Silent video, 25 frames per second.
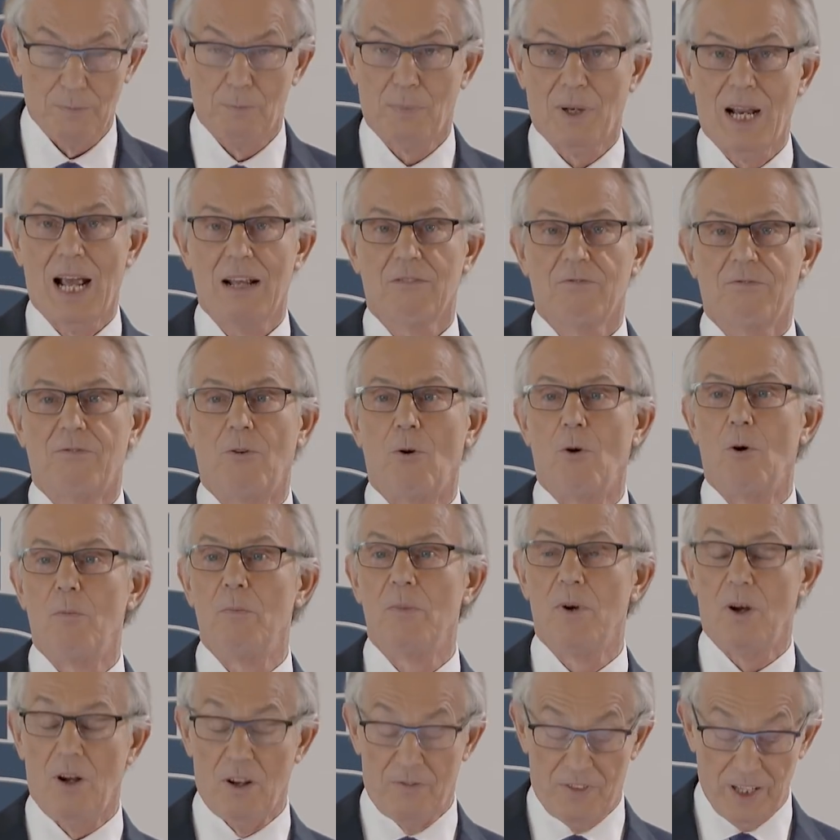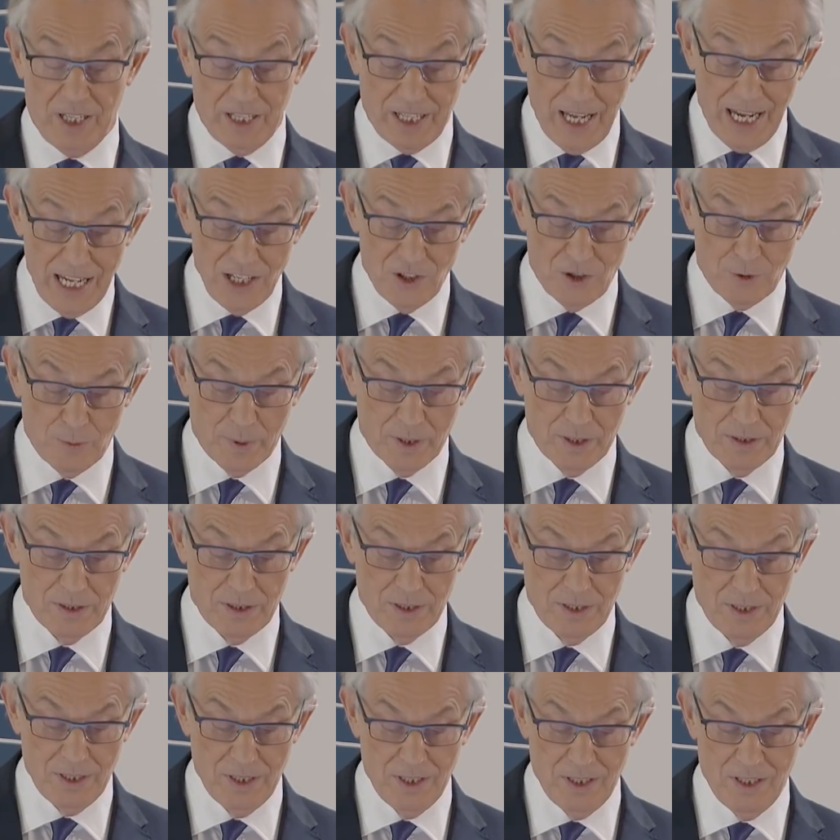a platform of engagement
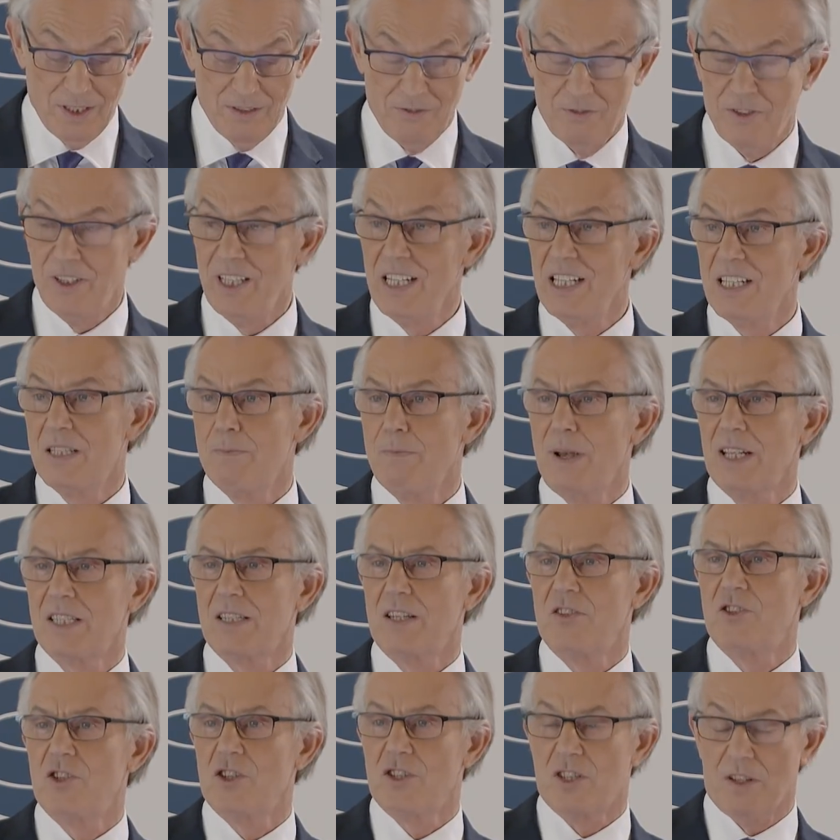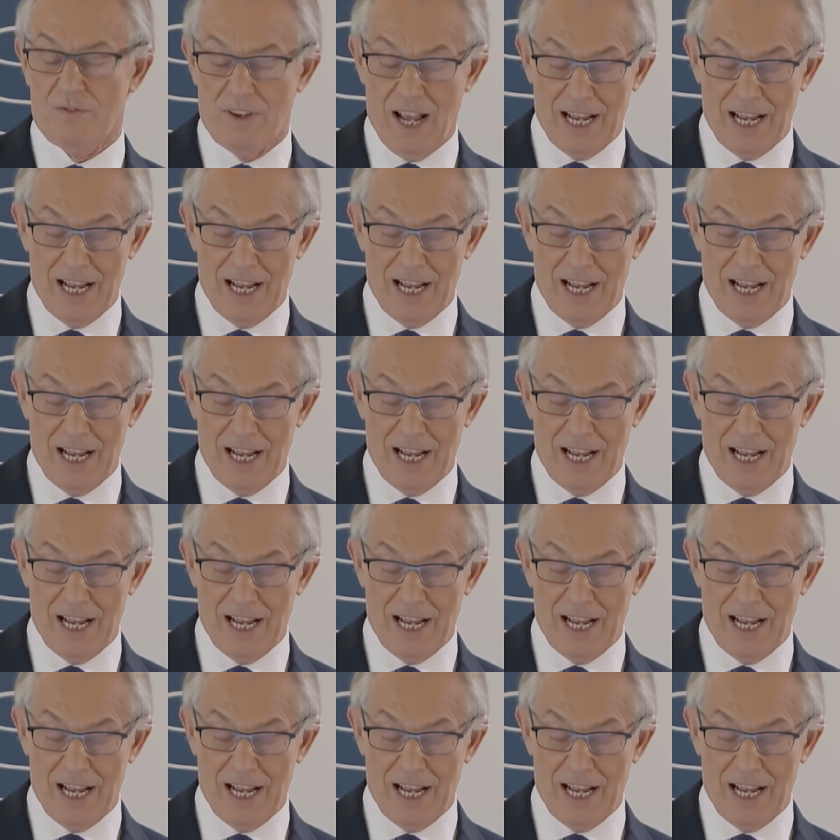for these messages of